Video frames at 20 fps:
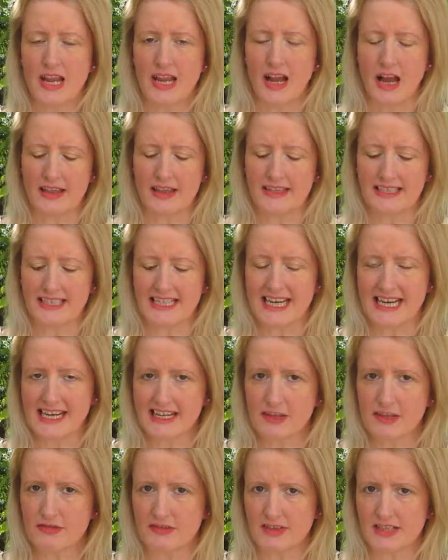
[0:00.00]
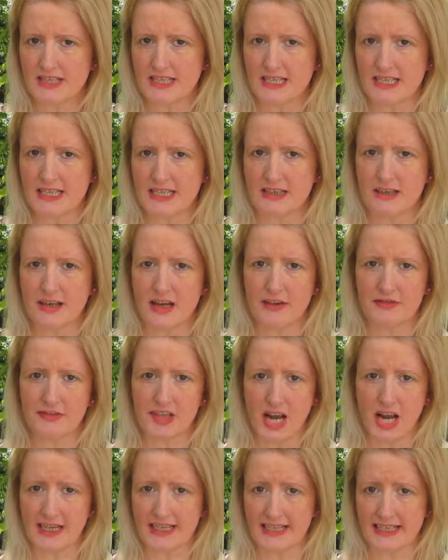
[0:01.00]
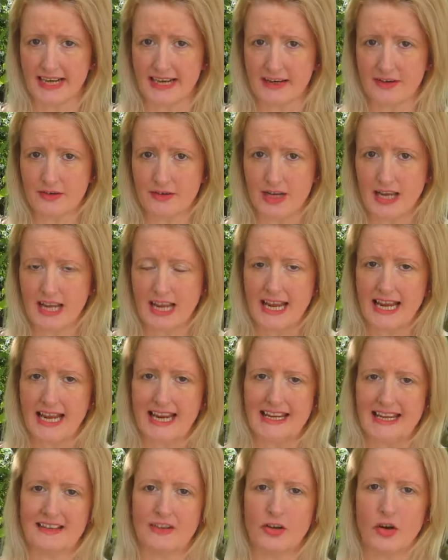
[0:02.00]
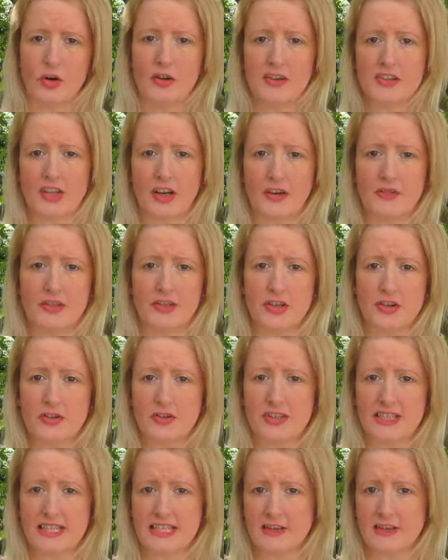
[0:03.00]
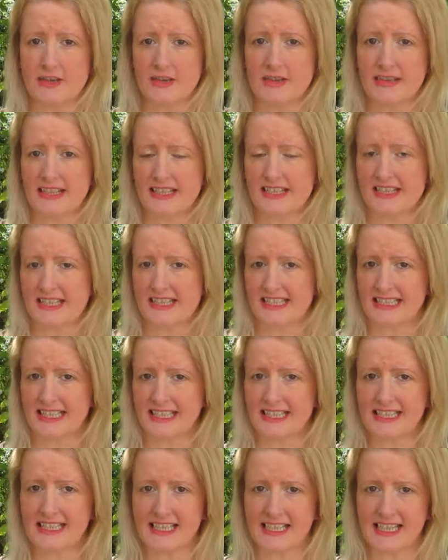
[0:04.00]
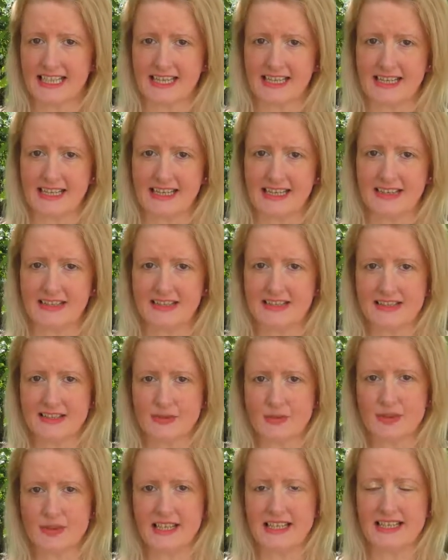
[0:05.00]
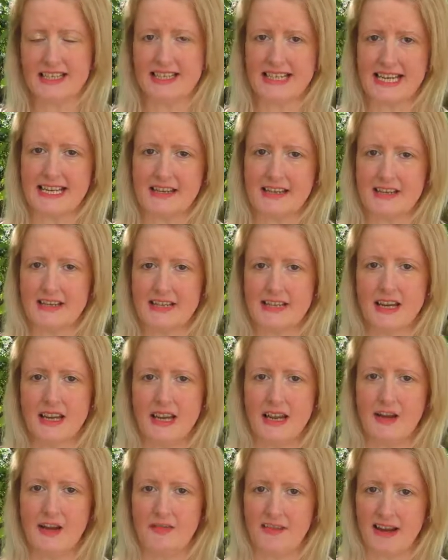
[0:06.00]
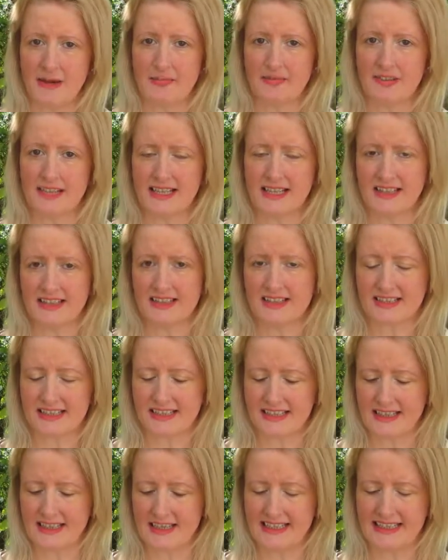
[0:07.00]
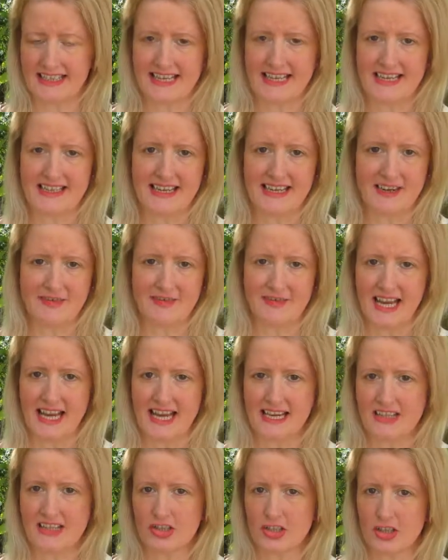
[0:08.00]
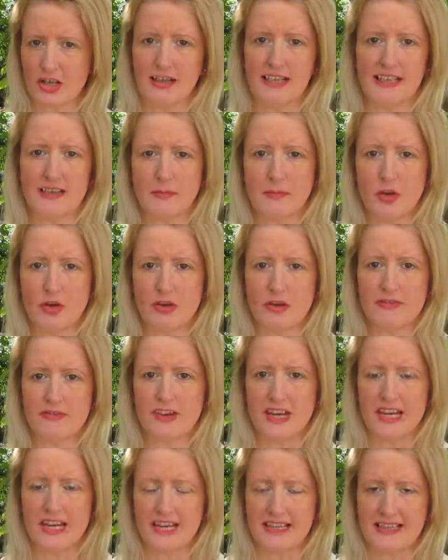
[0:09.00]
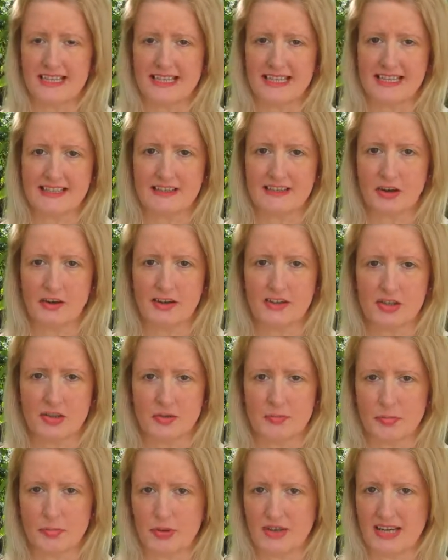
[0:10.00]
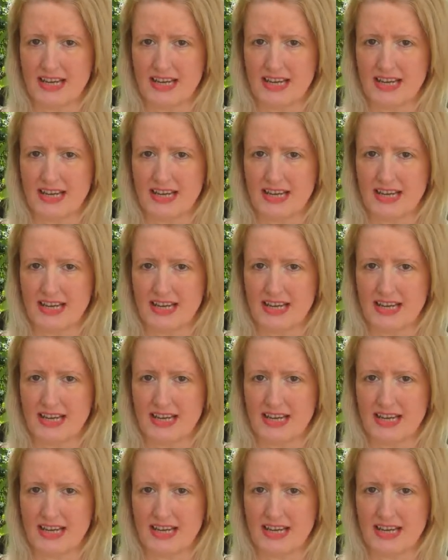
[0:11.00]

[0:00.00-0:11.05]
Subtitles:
I think accuracy of cutting out and also using the slinky, silky, satiny fabrics. Again, if they slightly move, that is going to put